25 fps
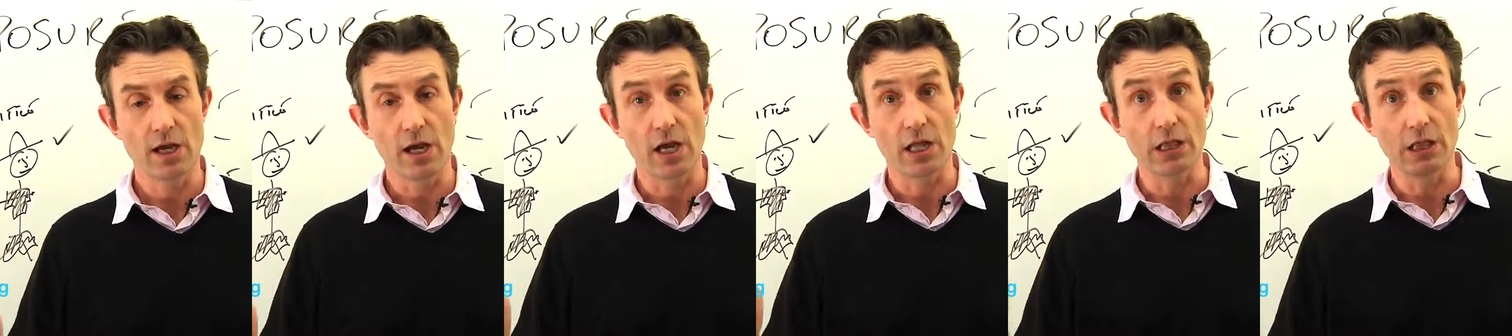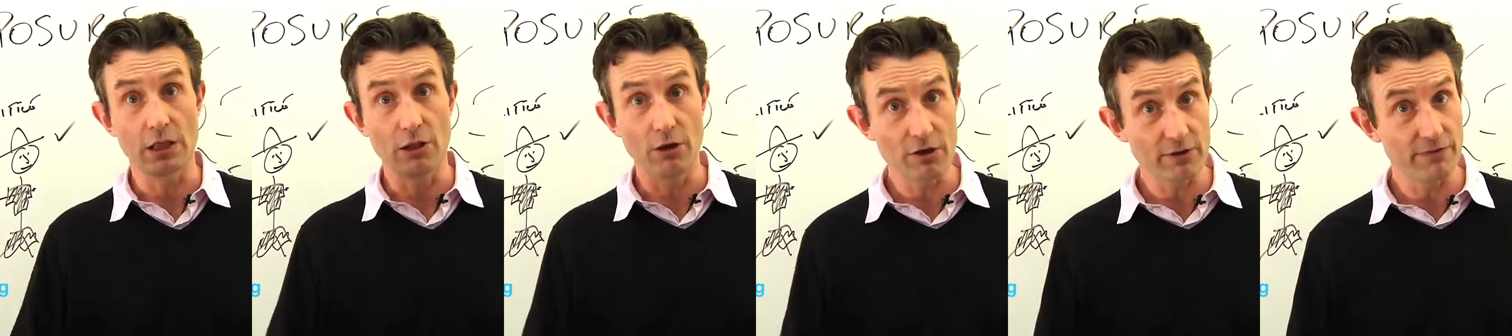A
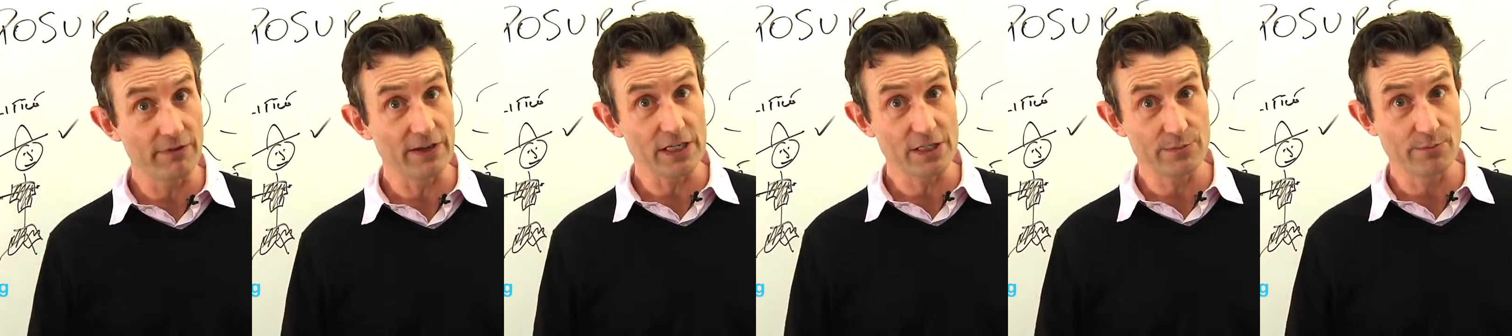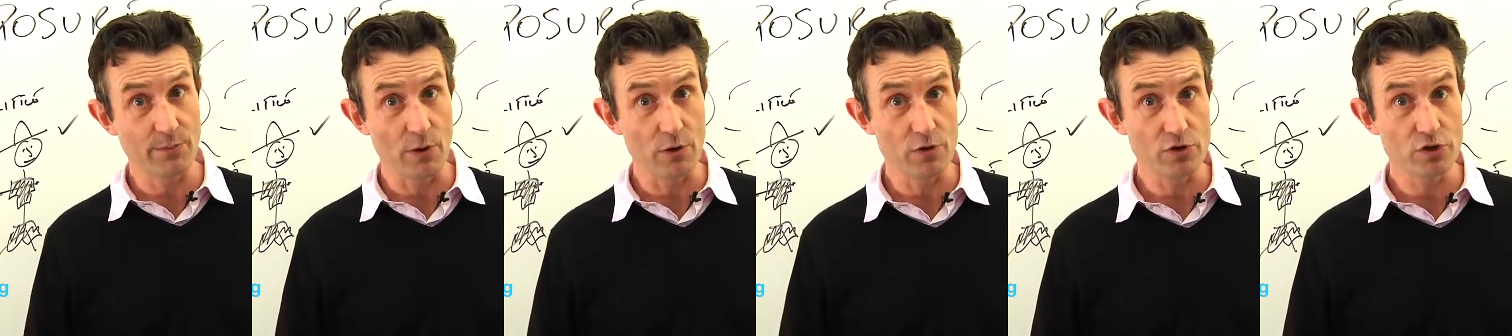lot of
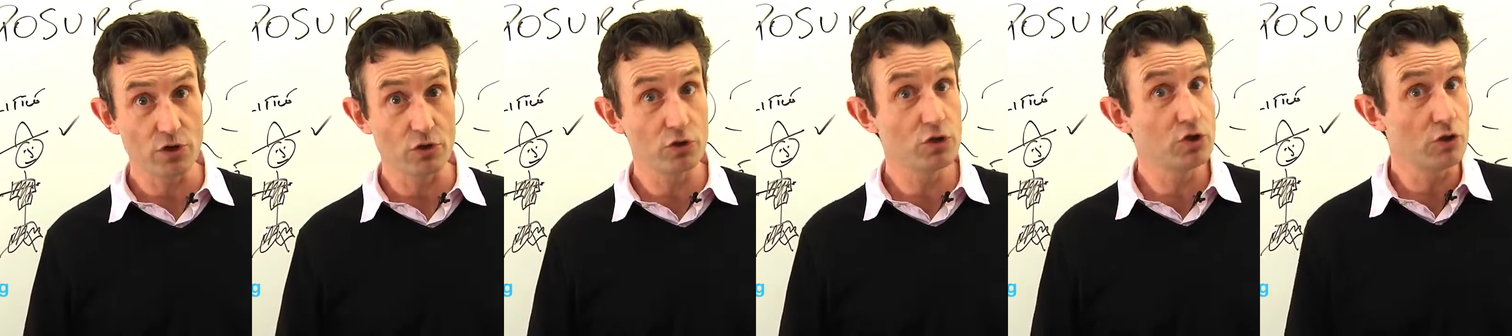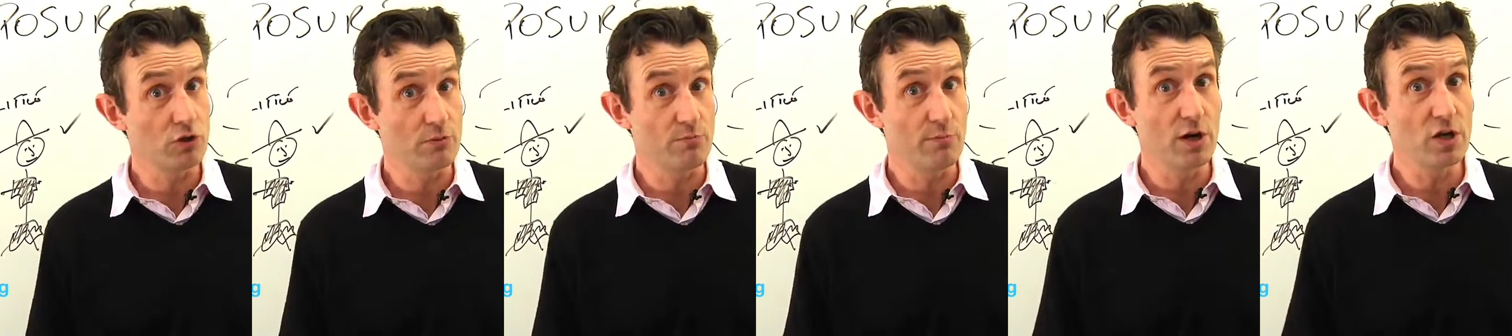exposure,
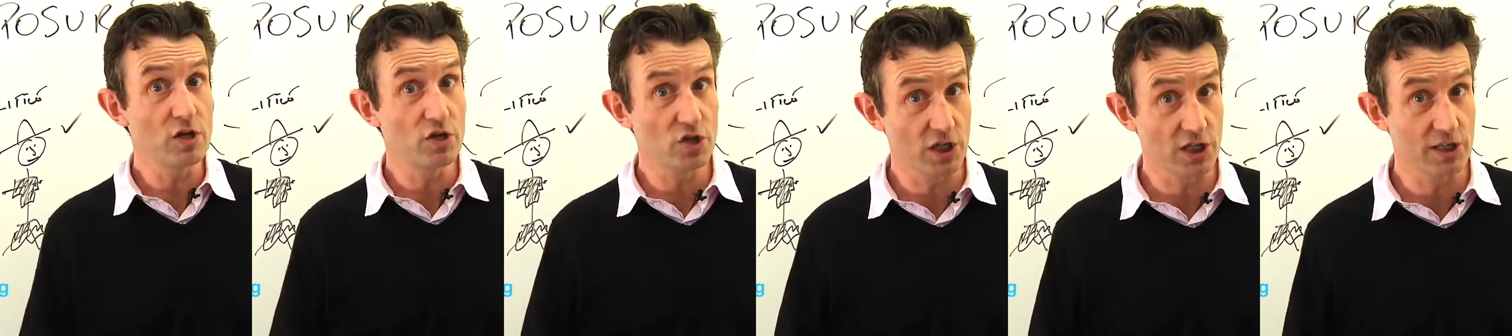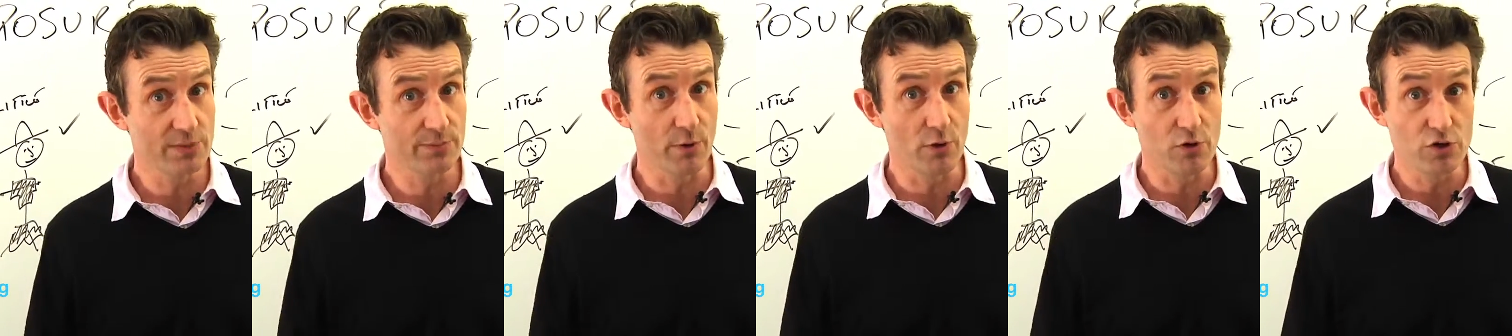too much
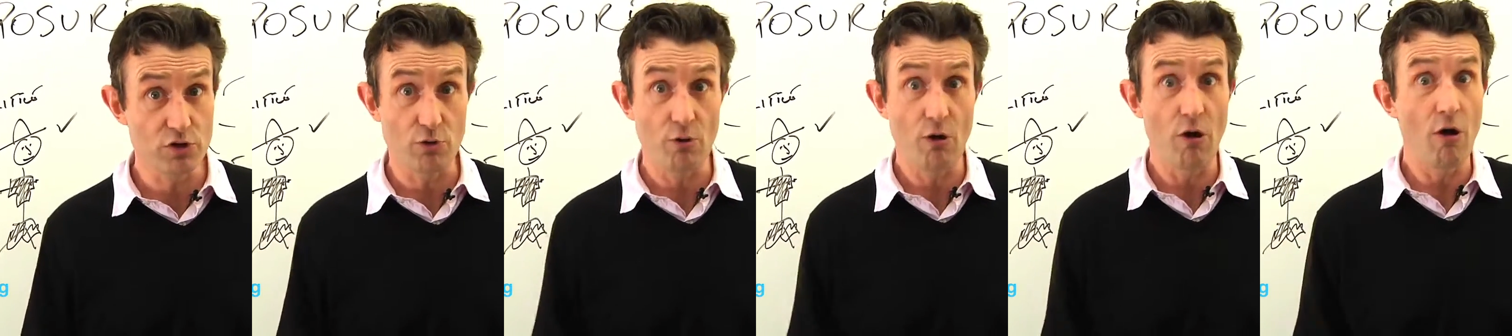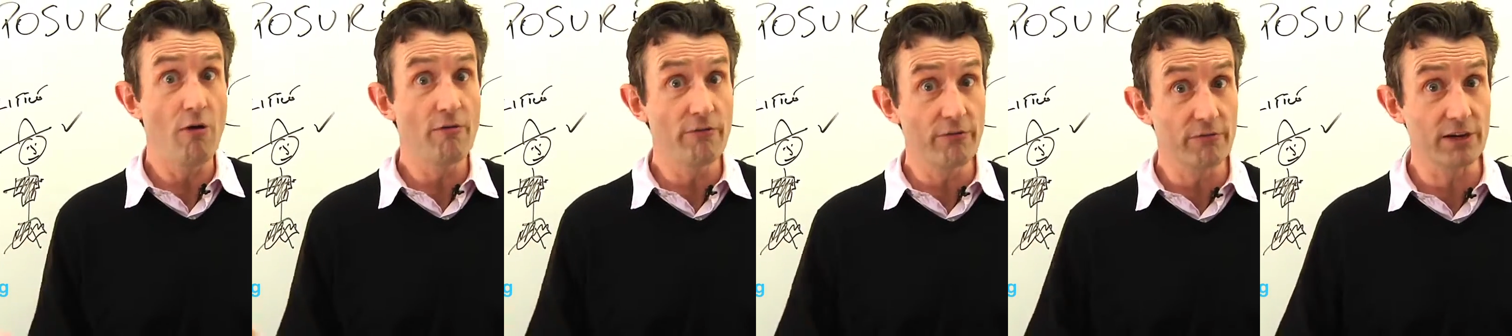exposure,
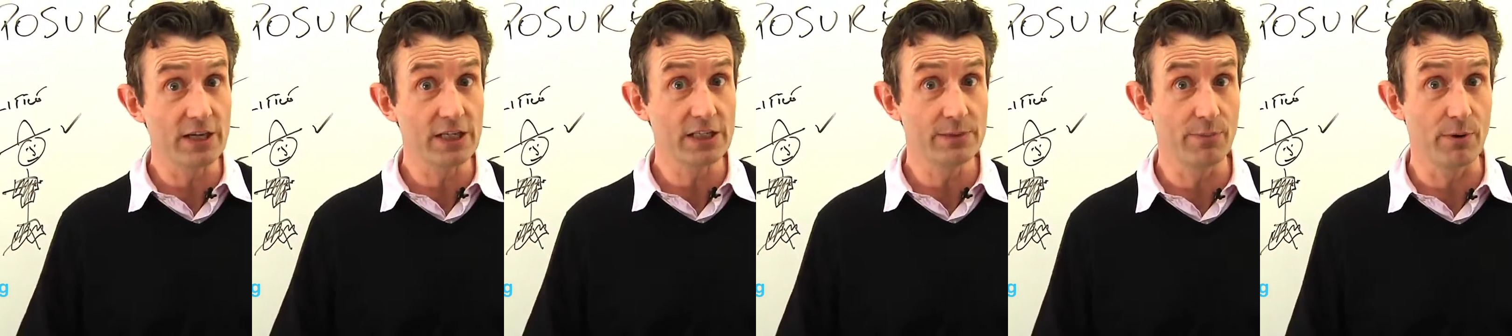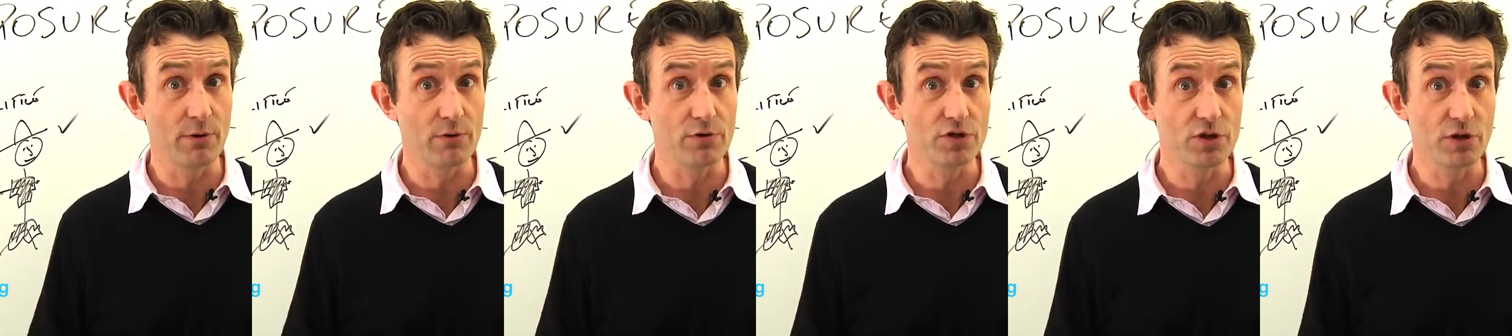
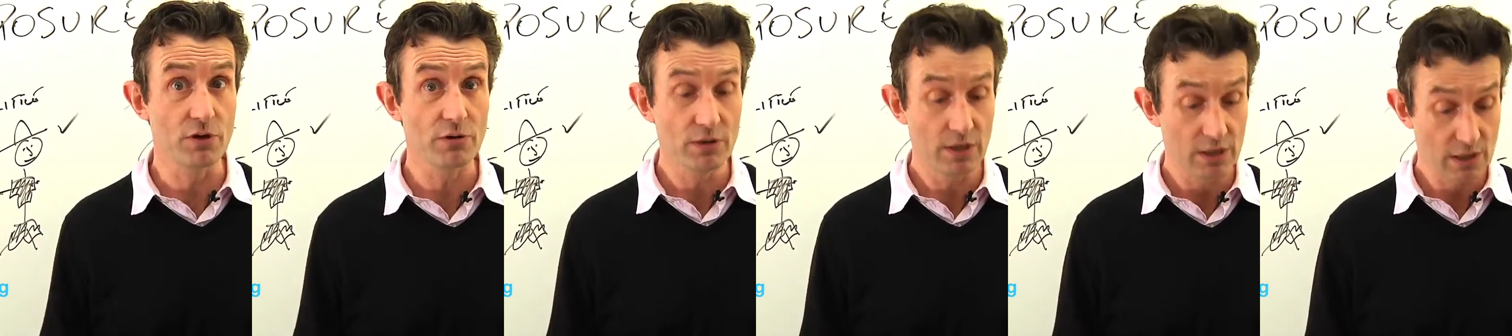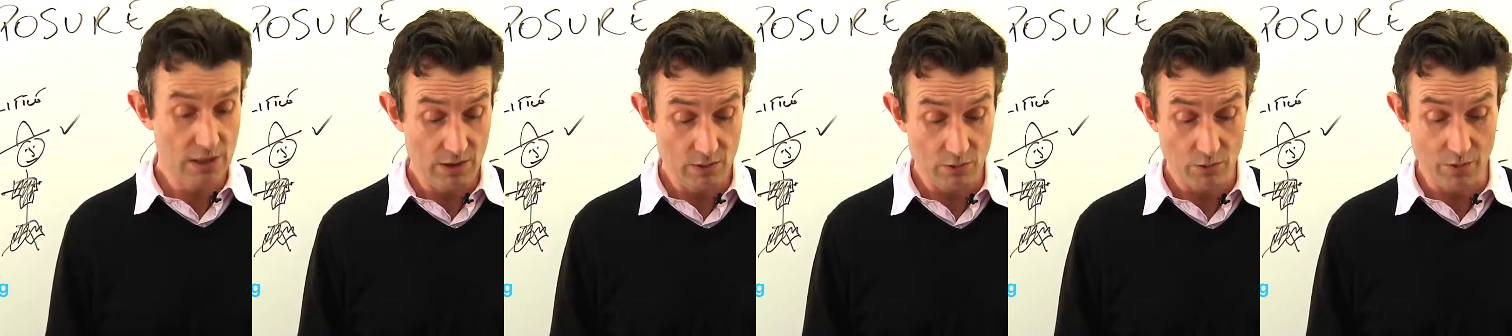overexposure,
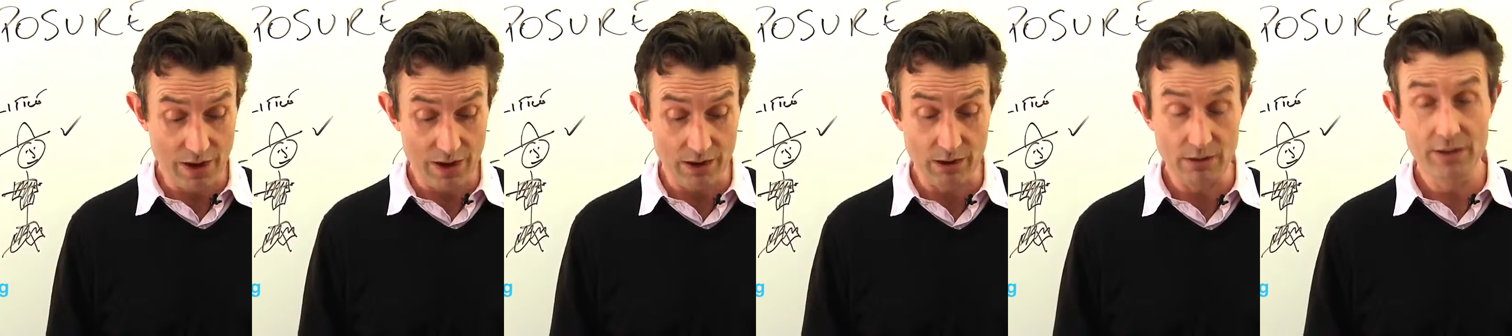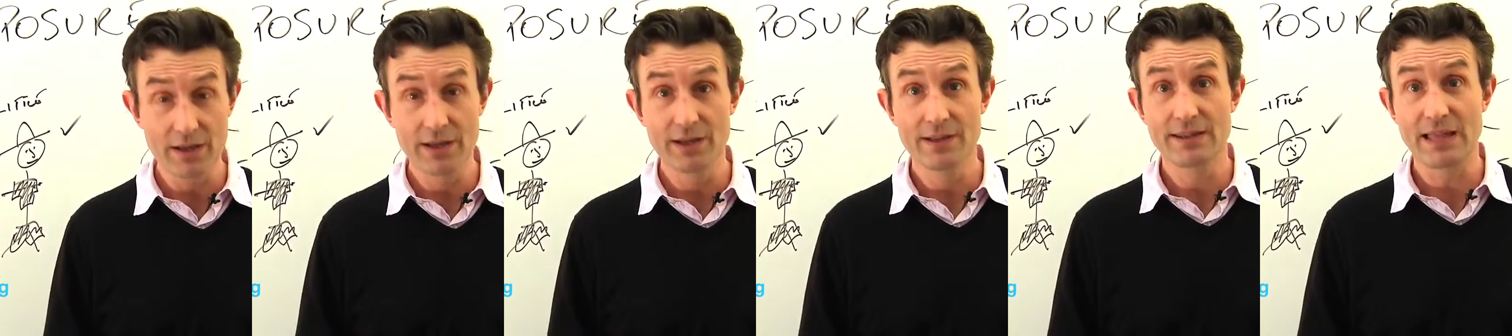
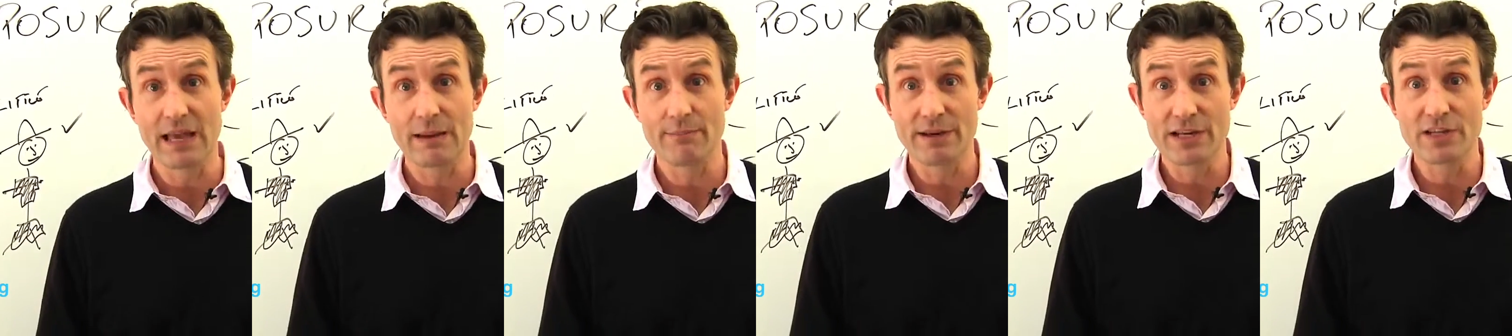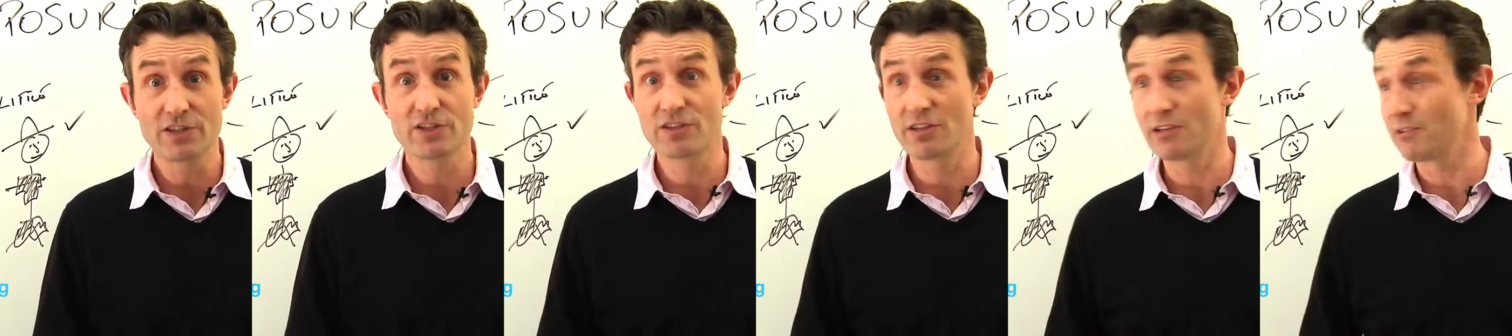well, that
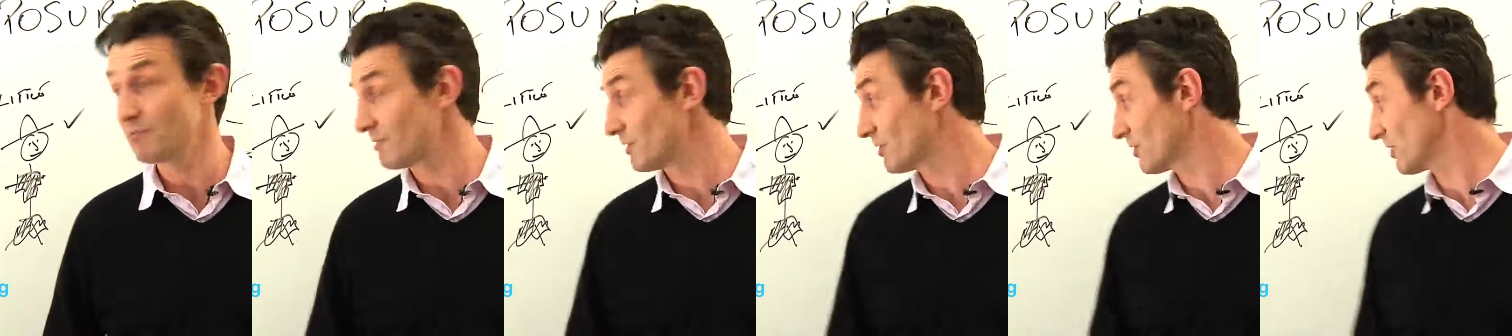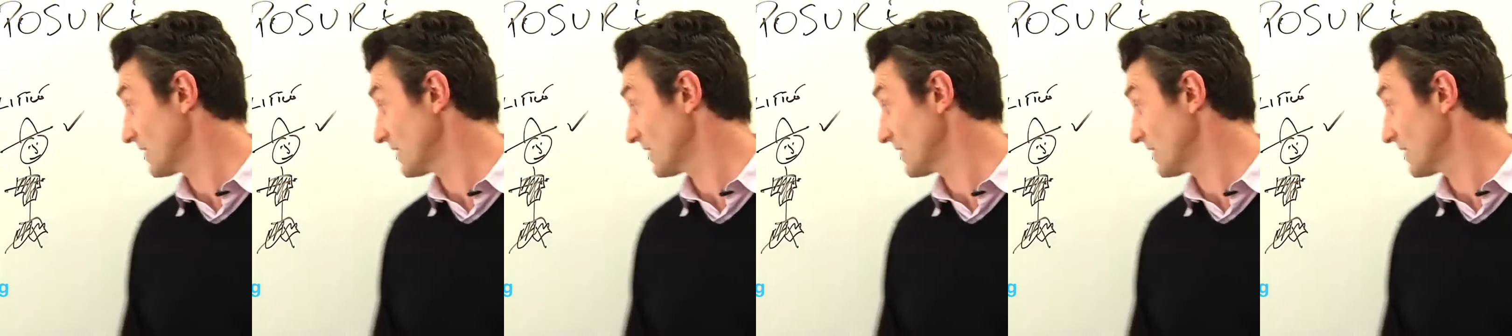means that you